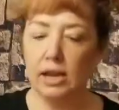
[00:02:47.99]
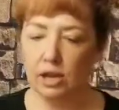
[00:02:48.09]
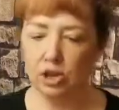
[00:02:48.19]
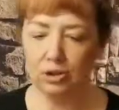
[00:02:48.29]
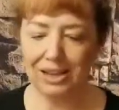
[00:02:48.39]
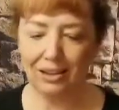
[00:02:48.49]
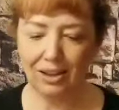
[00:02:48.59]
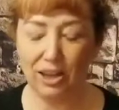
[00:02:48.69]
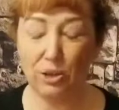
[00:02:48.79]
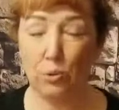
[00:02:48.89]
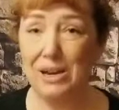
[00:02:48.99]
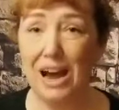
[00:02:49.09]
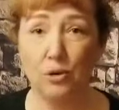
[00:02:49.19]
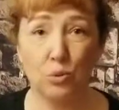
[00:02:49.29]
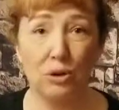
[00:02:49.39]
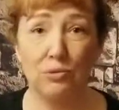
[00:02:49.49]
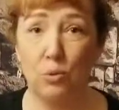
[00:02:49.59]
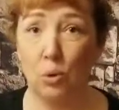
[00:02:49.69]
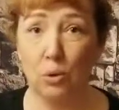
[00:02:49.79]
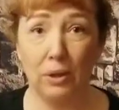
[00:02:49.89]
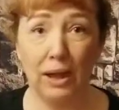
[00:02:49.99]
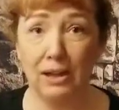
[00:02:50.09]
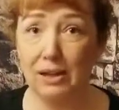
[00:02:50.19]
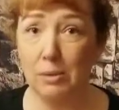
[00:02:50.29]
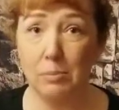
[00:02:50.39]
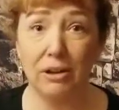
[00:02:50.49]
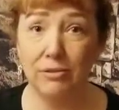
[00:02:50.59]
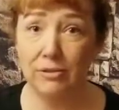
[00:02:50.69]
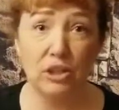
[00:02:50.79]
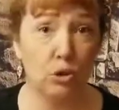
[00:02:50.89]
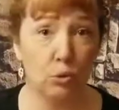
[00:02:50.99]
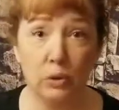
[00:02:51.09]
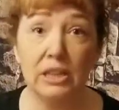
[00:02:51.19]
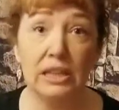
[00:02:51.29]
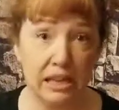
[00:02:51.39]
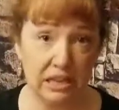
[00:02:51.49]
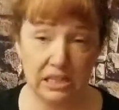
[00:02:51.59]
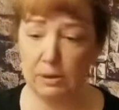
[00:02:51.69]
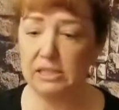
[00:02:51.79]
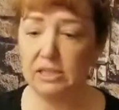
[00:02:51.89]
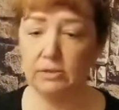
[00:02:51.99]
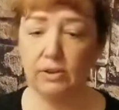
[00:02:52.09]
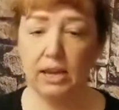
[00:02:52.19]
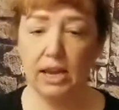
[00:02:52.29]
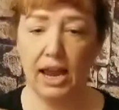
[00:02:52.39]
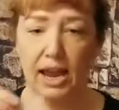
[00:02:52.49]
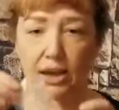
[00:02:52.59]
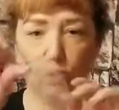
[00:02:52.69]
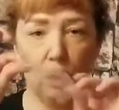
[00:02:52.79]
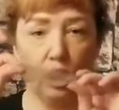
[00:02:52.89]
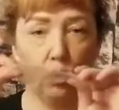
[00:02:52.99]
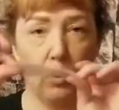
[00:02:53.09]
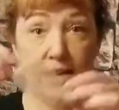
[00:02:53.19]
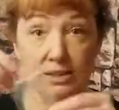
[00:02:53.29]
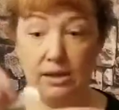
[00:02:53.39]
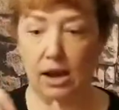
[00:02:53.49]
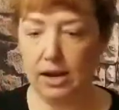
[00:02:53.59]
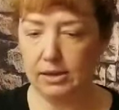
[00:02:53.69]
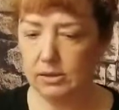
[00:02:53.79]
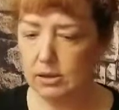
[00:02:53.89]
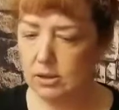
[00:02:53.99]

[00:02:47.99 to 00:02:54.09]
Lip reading: You can get like 300 for like $1.50. They're really inexpensive and they're a great size.